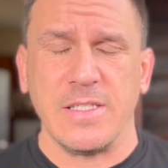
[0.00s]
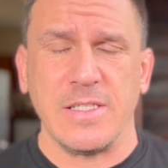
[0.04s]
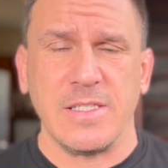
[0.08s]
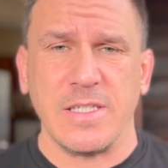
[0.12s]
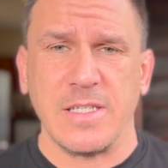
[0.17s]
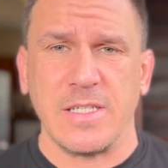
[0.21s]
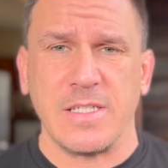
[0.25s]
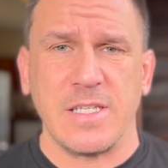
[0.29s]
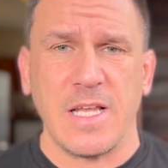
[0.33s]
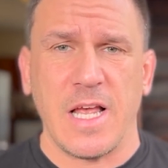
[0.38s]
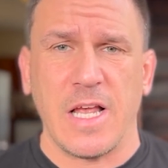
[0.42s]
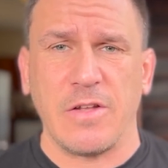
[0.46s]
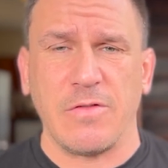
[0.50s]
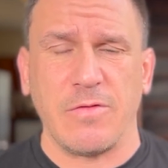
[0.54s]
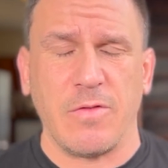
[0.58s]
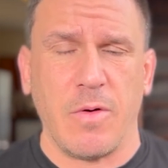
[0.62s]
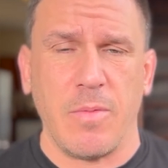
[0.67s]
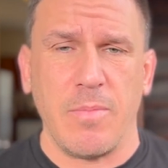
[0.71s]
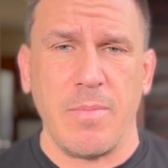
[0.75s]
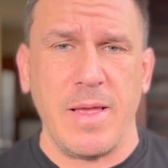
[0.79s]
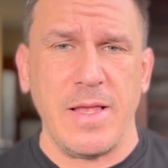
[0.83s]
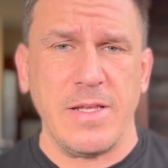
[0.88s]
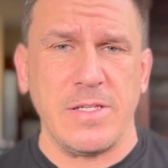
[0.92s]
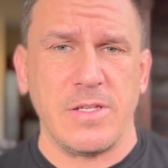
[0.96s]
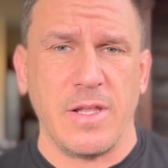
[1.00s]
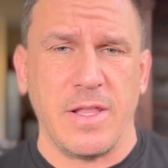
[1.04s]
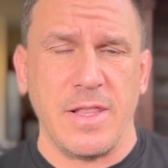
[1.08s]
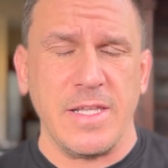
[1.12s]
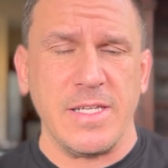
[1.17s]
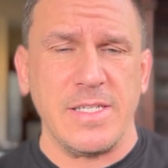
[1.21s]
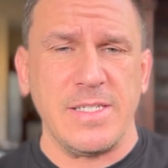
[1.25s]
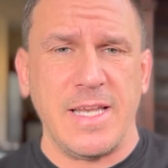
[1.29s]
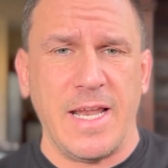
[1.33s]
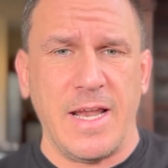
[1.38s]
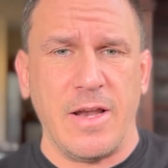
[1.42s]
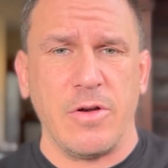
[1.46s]
successful based on
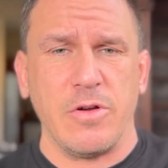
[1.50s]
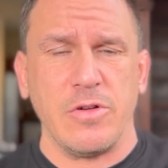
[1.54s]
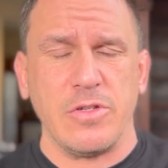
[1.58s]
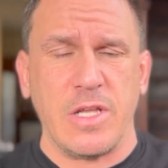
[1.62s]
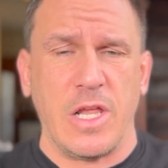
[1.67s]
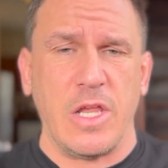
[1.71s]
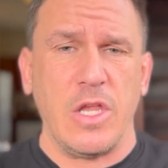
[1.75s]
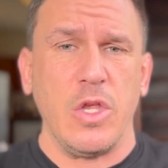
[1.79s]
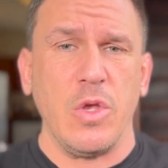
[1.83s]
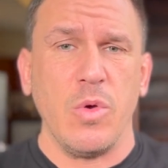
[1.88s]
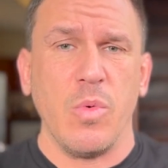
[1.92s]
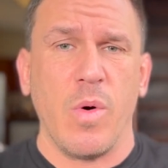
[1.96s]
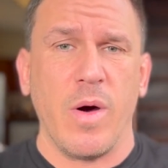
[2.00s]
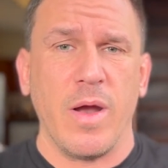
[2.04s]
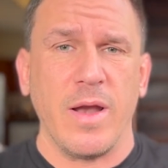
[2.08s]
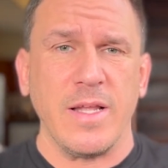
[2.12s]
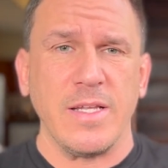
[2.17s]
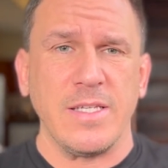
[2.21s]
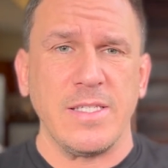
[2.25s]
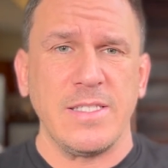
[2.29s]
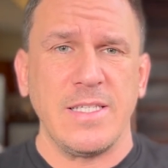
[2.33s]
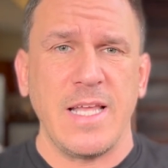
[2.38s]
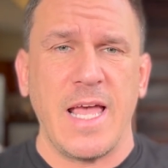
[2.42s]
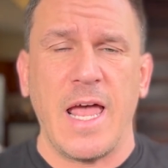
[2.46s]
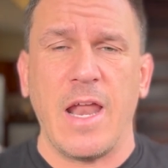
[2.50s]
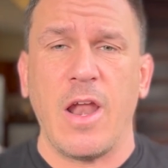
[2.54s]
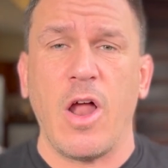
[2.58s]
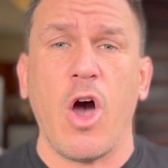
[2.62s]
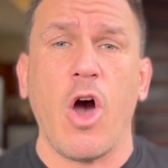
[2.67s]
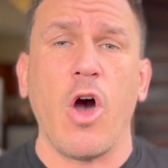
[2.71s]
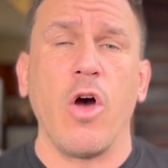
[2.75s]
the standards that you want to set,